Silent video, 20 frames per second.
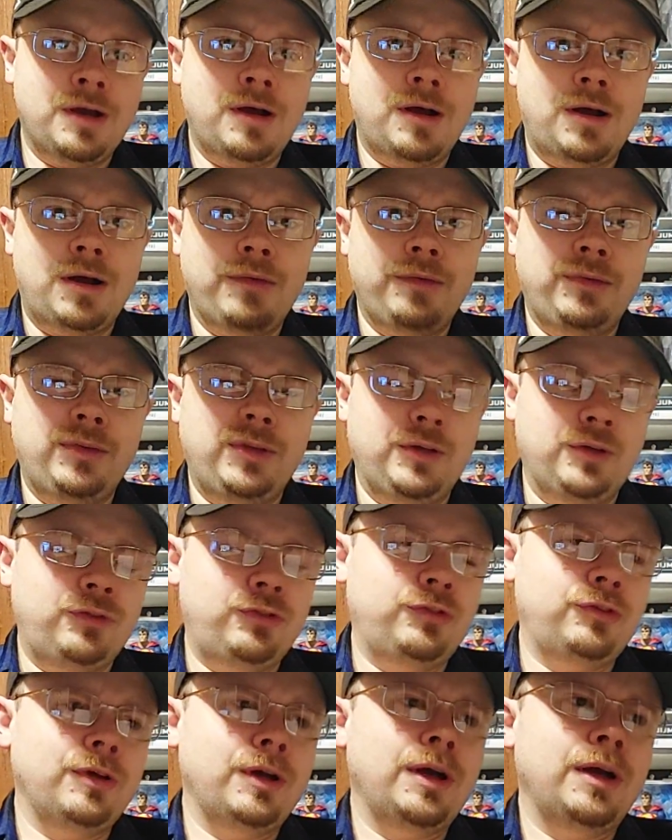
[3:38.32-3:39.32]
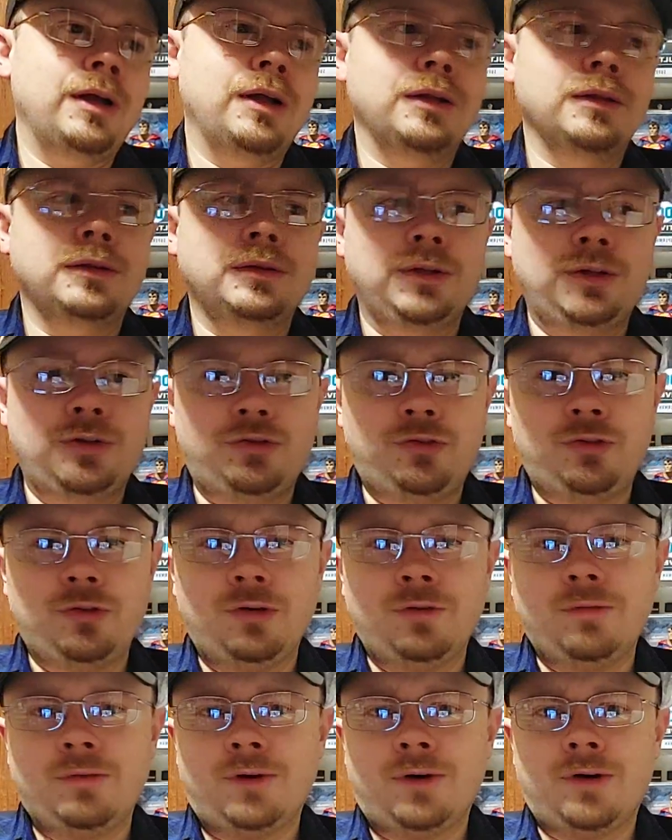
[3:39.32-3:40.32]
on this list so
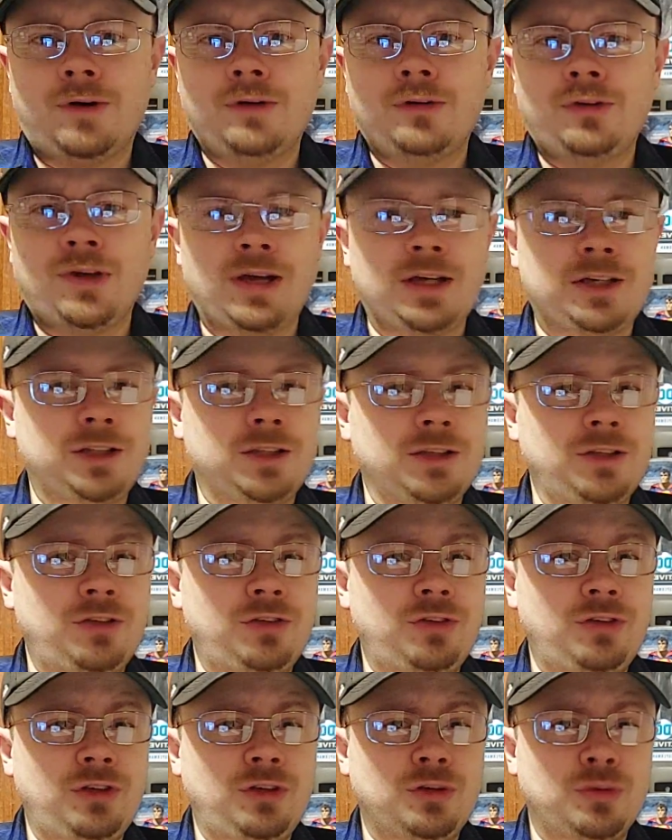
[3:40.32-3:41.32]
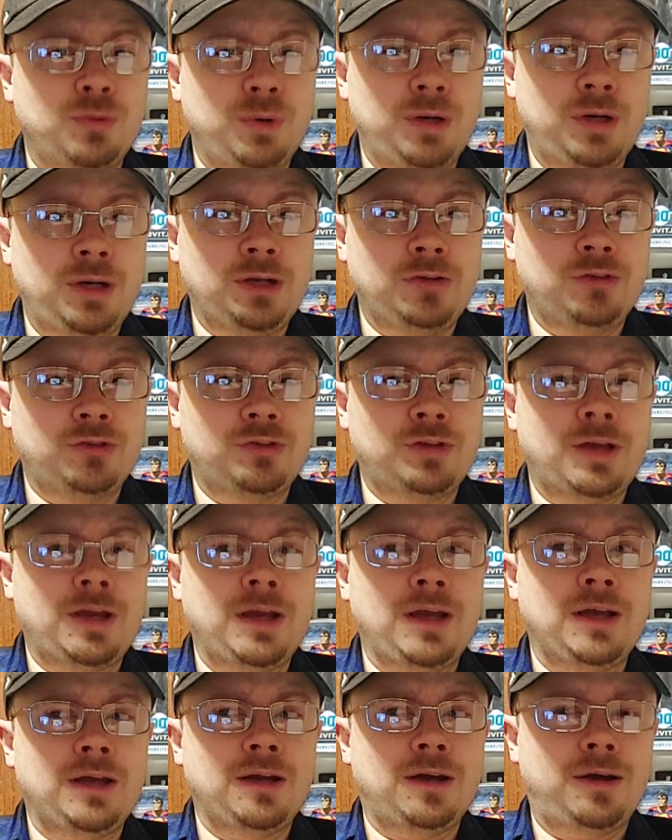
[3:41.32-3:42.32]
far to actually see critics
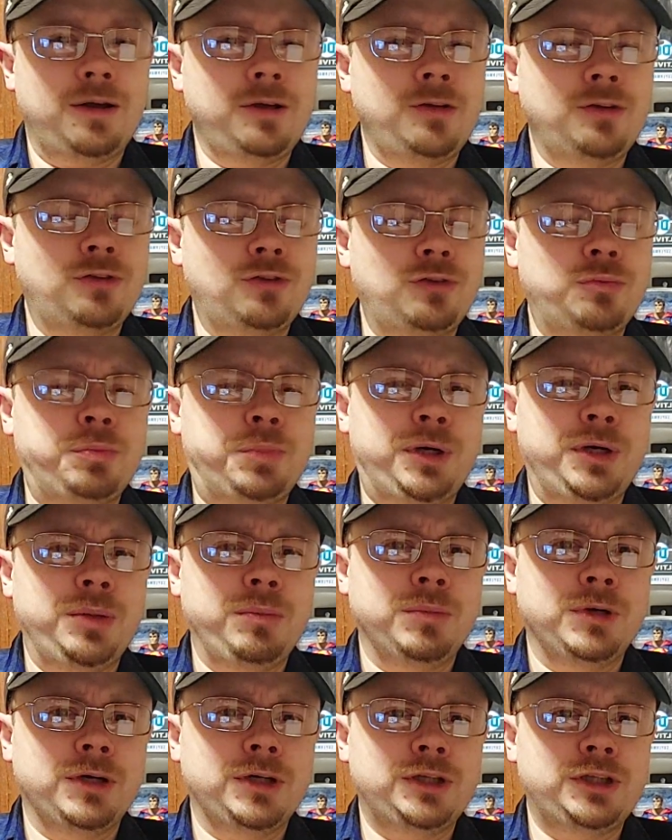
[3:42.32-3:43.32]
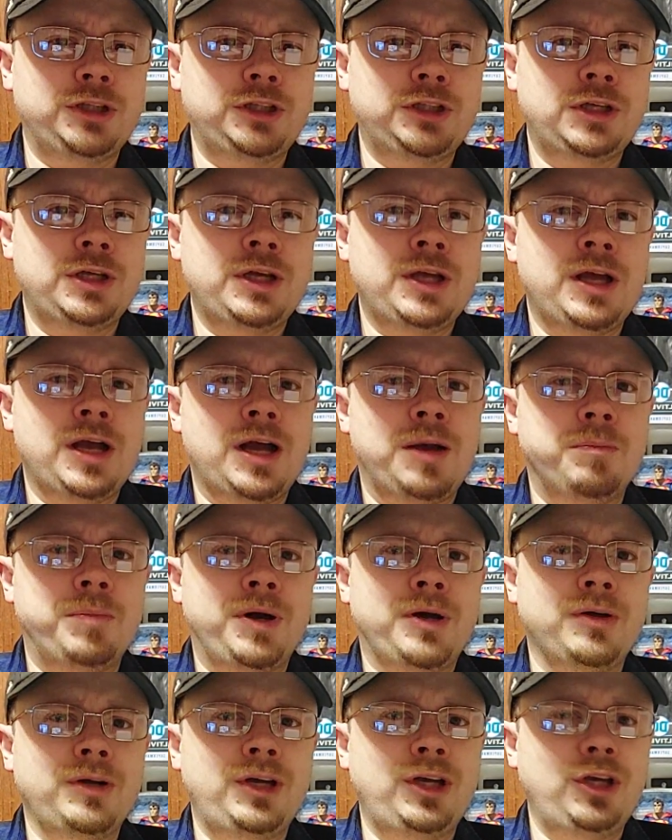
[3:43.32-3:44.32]
and audiences pretty much
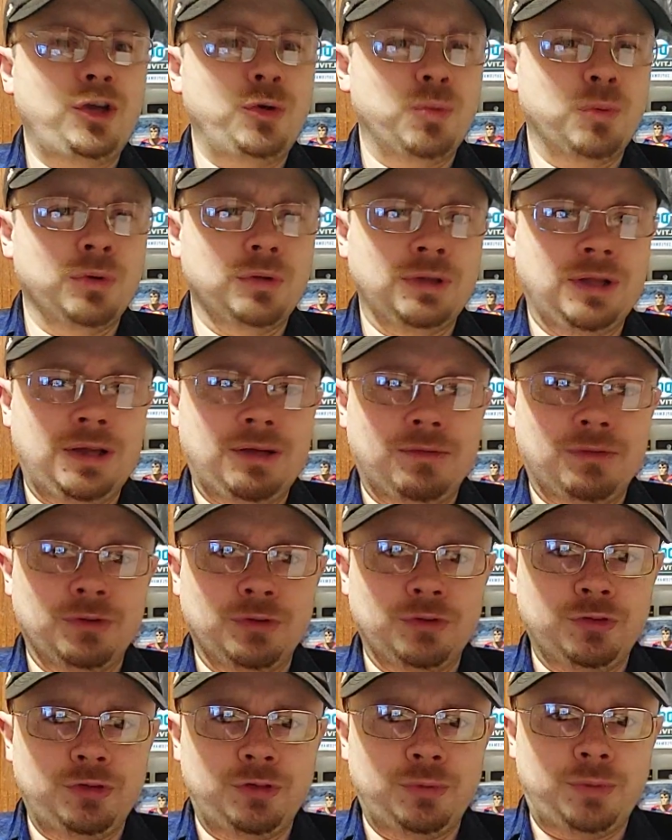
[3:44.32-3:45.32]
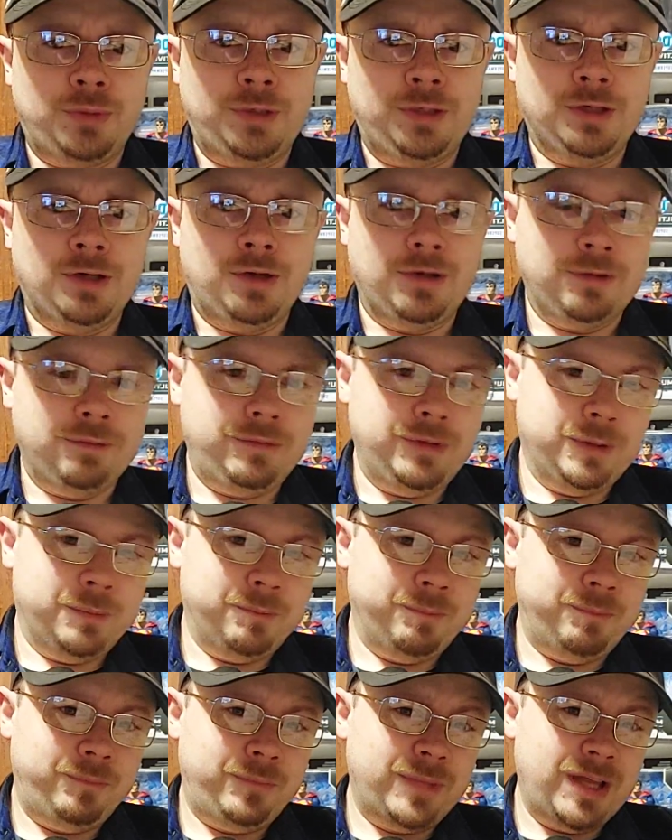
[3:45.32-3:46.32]
about equal levels agreeing on a film.
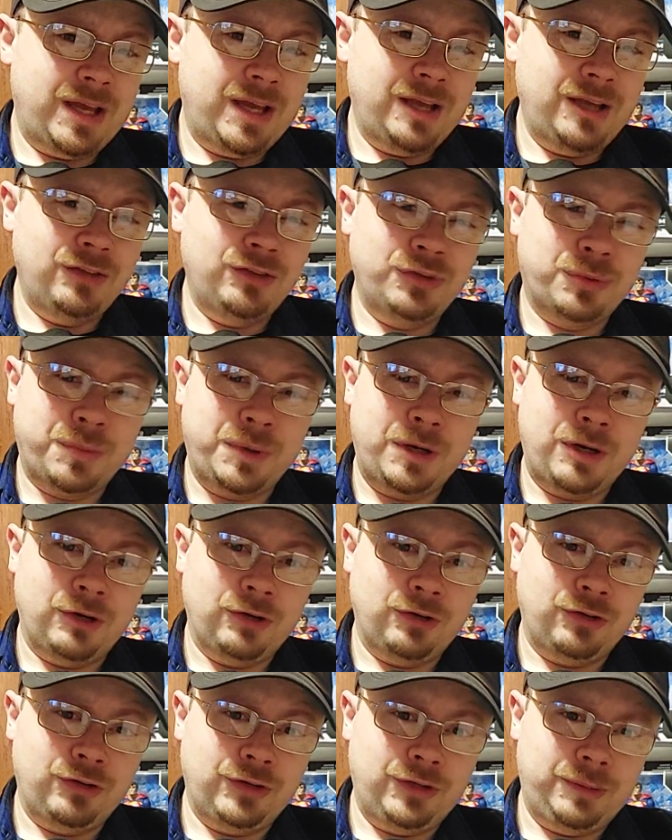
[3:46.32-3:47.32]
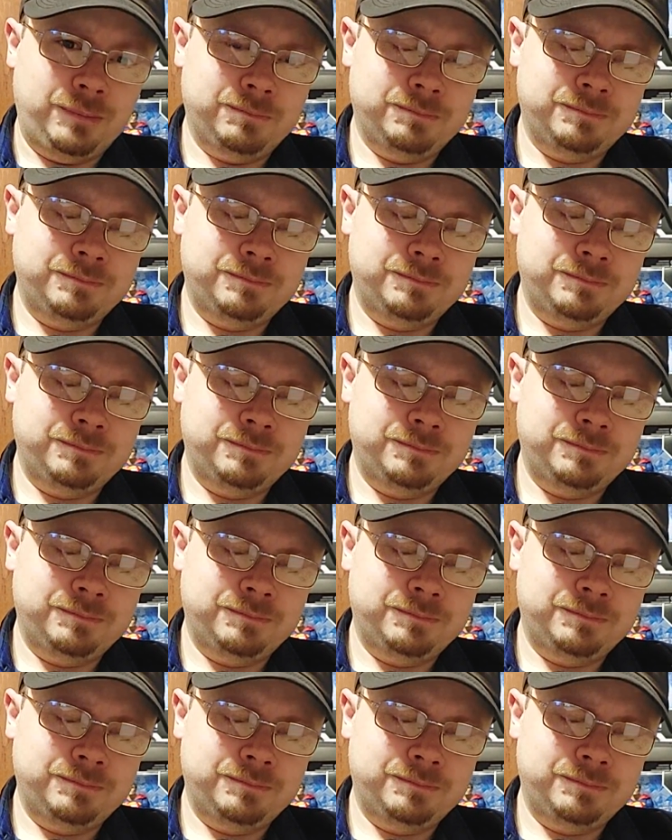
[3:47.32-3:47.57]
That is a rarity.